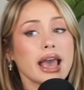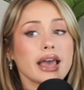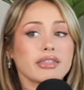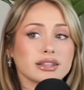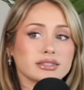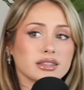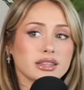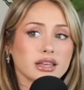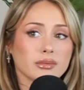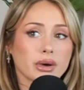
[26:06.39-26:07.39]
And that's the
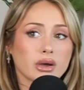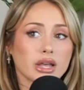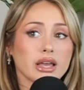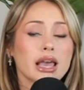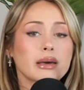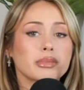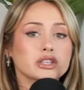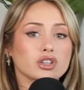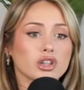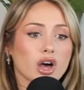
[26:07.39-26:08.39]
thing about it.
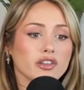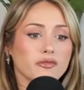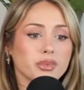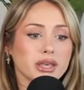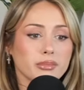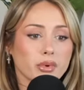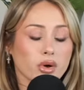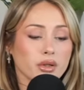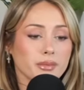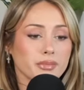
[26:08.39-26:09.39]
Because a lot of
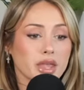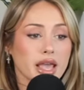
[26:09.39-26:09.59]
people,